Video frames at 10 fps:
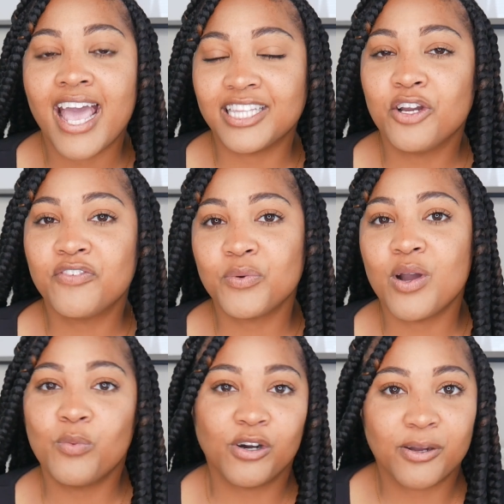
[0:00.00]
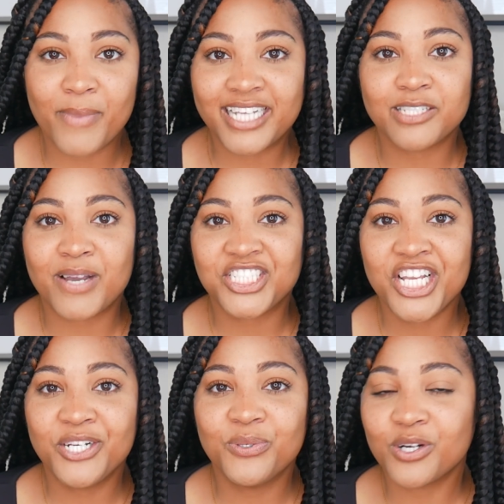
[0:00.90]
Hello everyone, welcome back to my
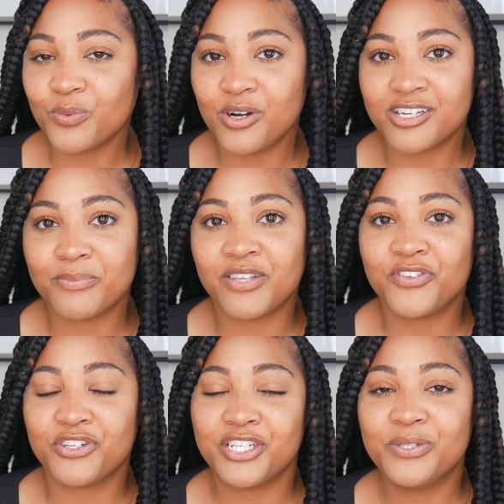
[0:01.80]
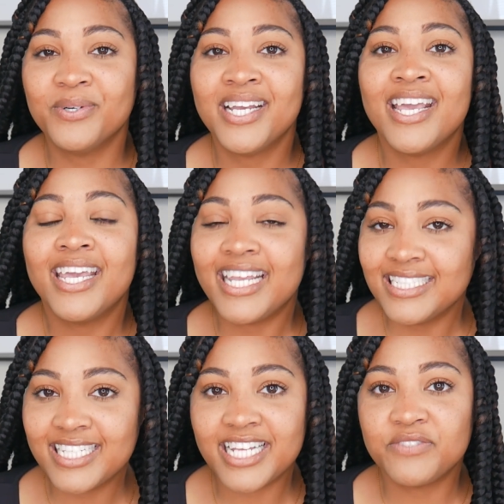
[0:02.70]
channel or welcome if you're new.
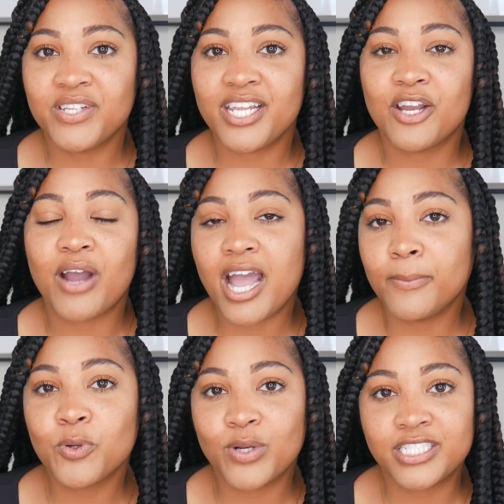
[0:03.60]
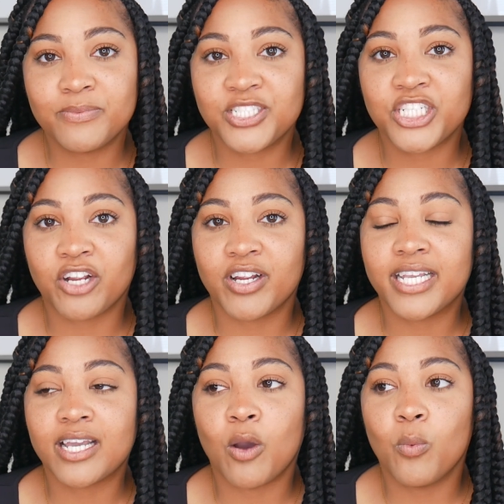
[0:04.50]
In today's video, I'm going to be
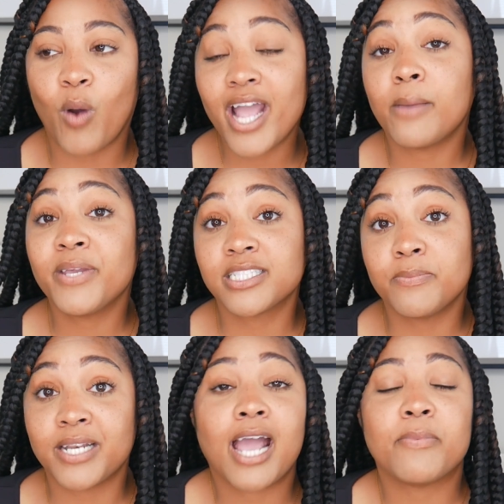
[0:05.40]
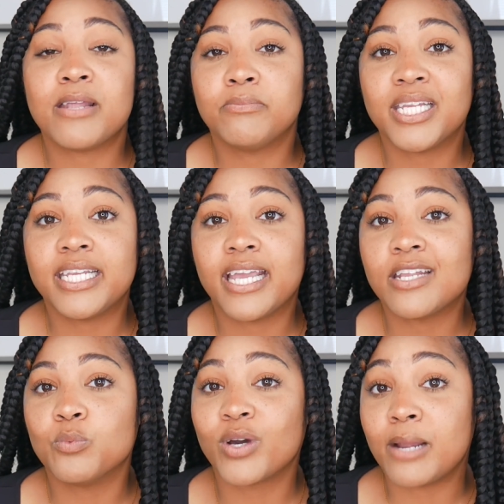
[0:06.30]
sharing why I picked up an iPad mini
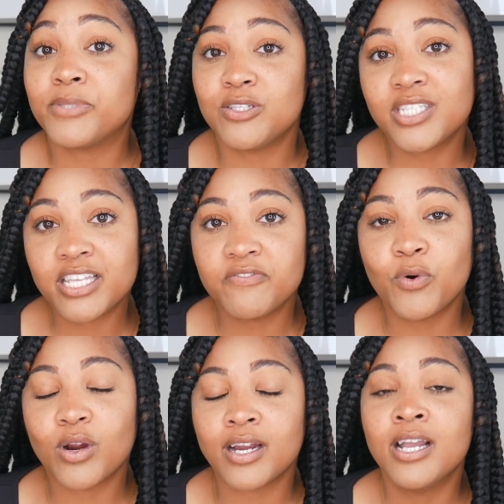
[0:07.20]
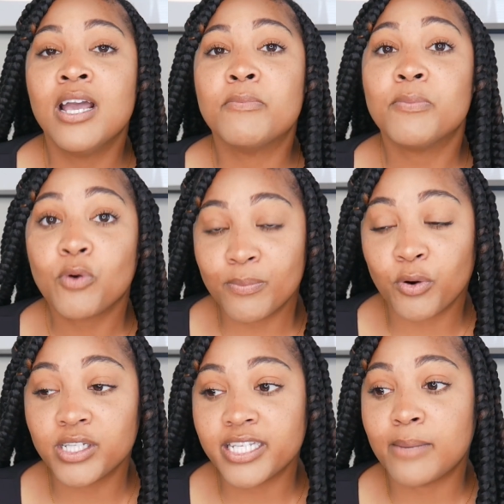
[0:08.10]
and what I'm using it for, but more
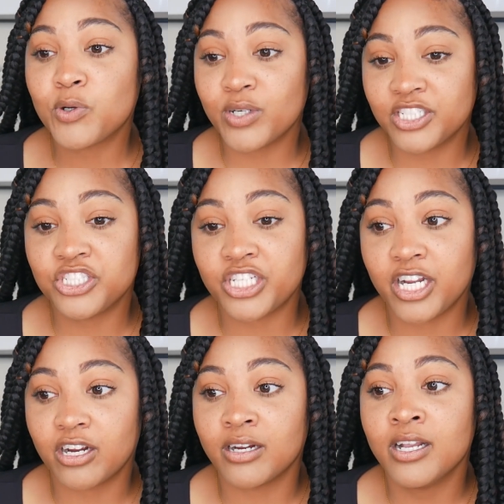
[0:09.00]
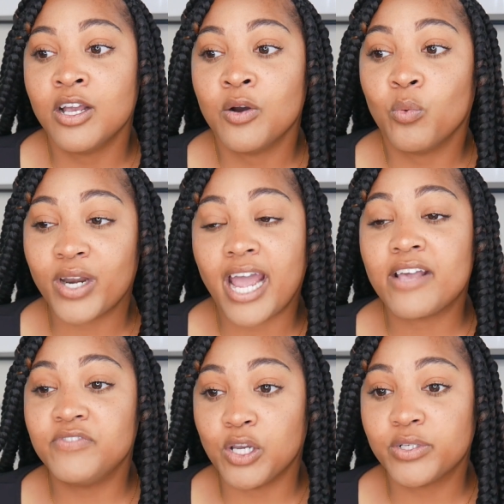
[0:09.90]
importantly, I'm going to share what I
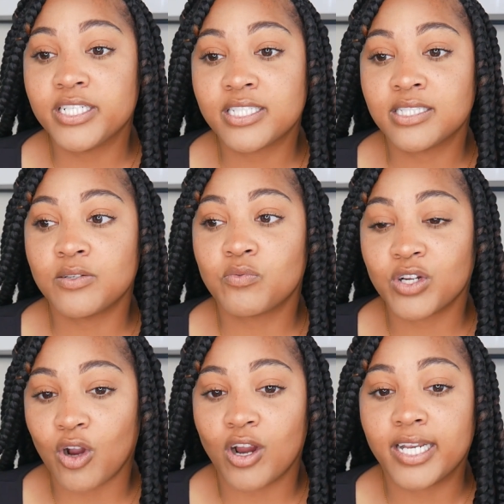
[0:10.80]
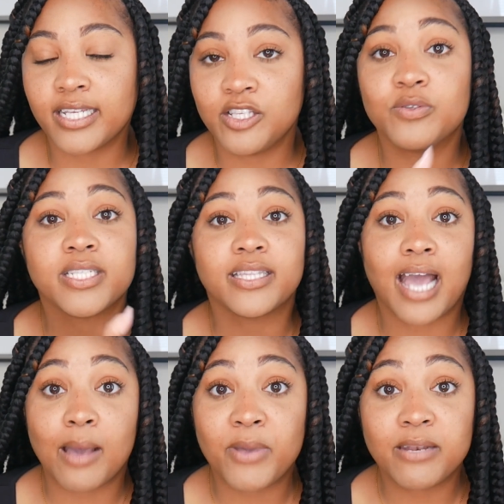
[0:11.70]
have noticed regarding using the
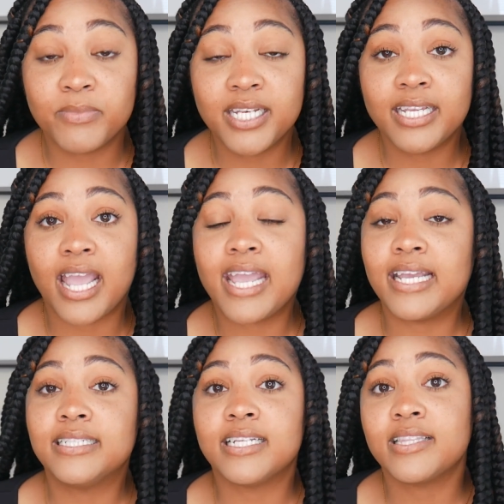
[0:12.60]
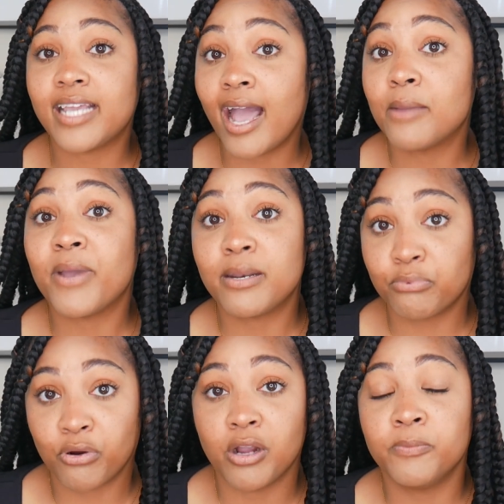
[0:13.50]
iPad mini and the iPad
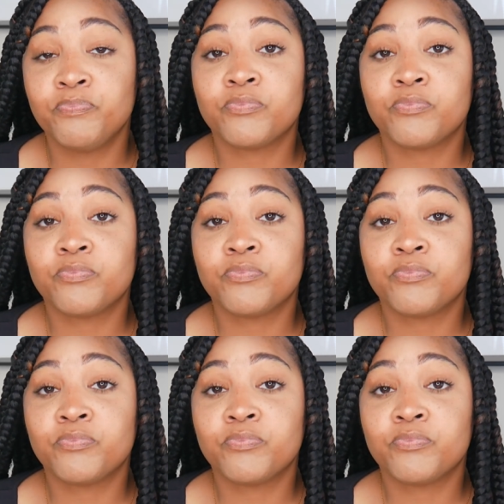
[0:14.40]
Pro.